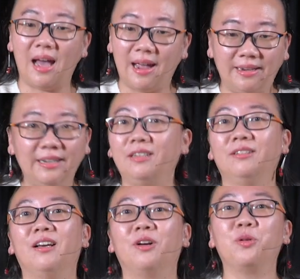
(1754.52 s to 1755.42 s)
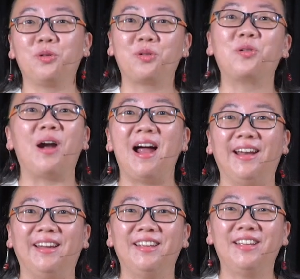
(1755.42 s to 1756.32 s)
I need a good
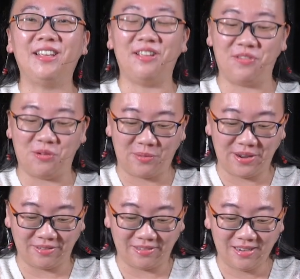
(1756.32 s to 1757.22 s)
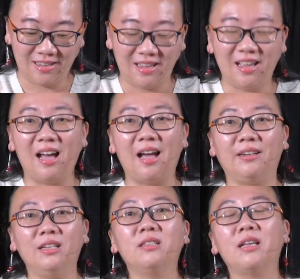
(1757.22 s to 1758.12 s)
cry, if you will.
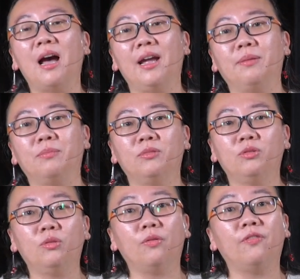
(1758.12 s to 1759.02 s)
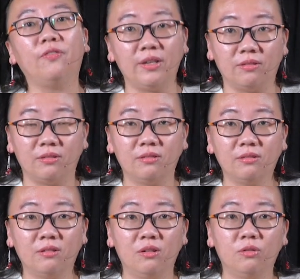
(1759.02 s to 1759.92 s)
I need time to feel,
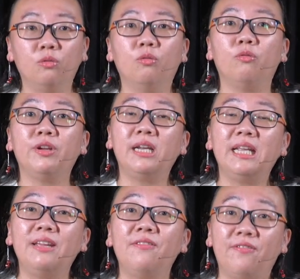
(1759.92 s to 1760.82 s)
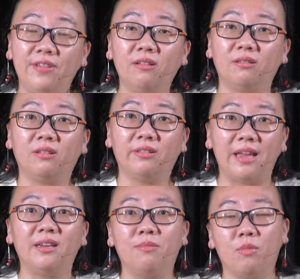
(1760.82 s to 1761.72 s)
to really feel
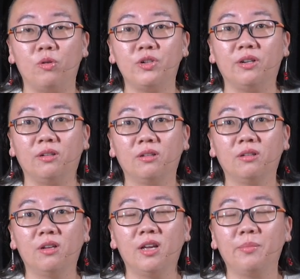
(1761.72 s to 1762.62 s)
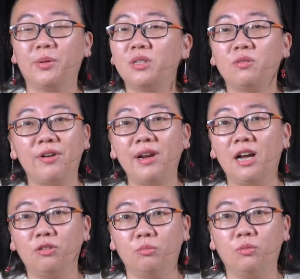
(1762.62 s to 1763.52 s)
that emotion. Because it's very
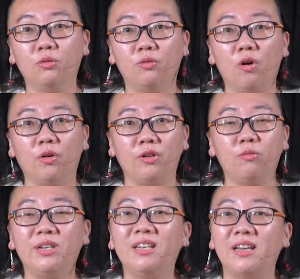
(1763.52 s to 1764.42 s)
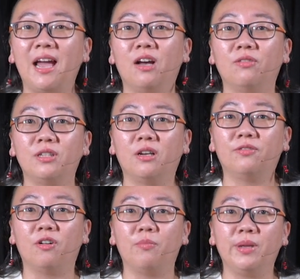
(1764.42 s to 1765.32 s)
hard to move on if we deny
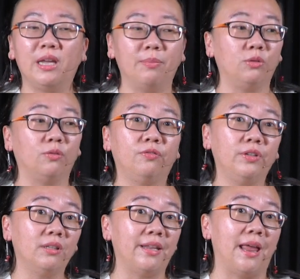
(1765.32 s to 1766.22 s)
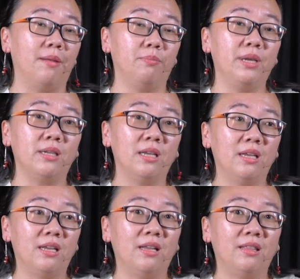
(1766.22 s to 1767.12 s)
ourselves of being able to feel and admit
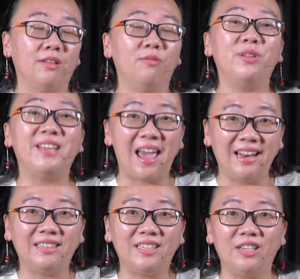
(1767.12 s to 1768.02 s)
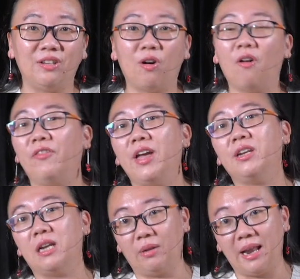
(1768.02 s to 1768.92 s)
the reality of
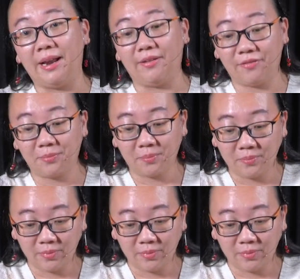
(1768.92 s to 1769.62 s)
that in our life.